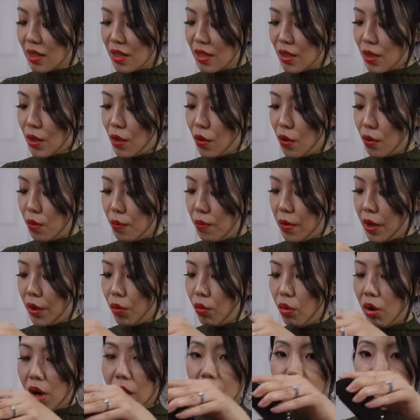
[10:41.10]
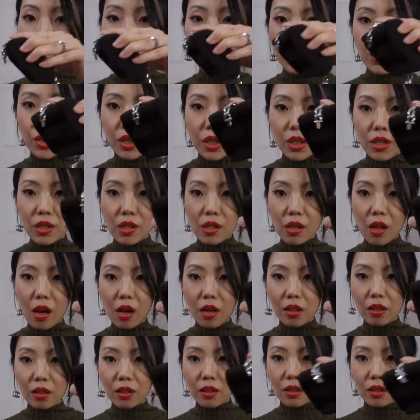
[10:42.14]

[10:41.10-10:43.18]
So my watch is not